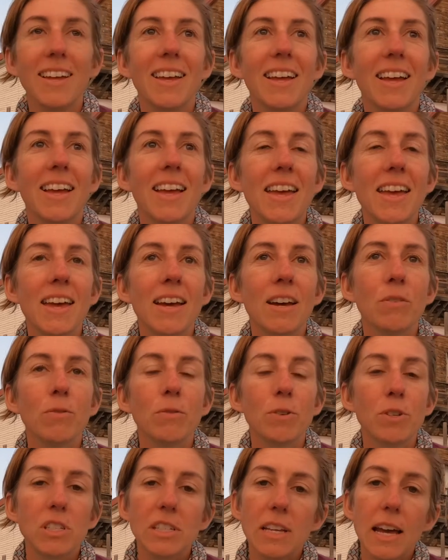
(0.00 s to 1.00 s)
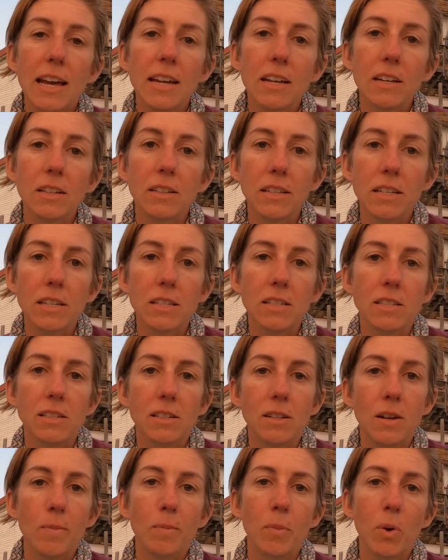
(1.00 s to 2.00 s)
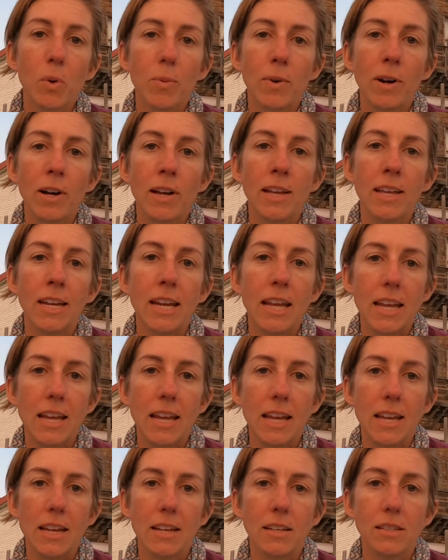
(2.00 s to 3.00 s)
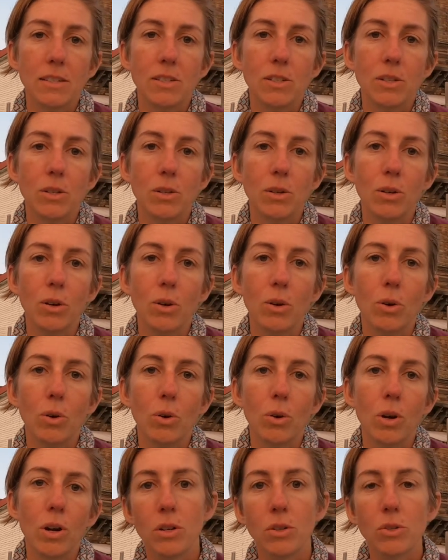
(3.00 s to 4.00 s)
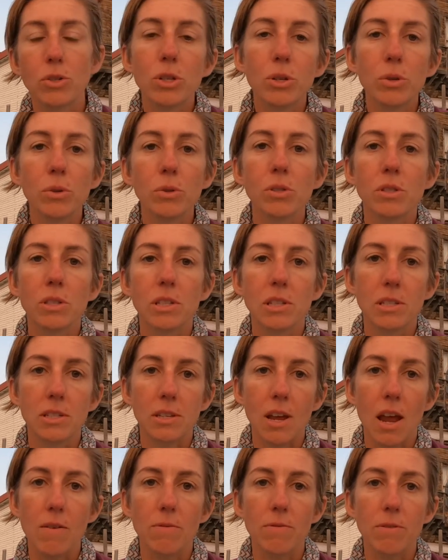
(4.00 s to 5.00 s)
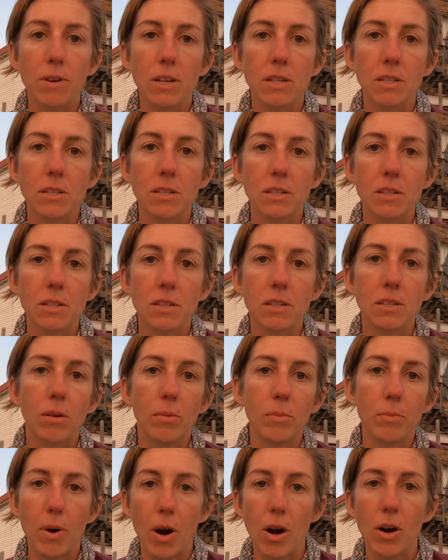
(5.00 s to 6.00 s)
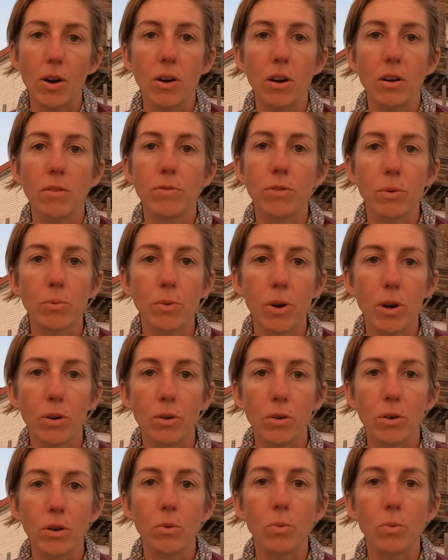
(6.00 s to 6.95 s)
And for cyclists, number one is to choose the safest part of the road,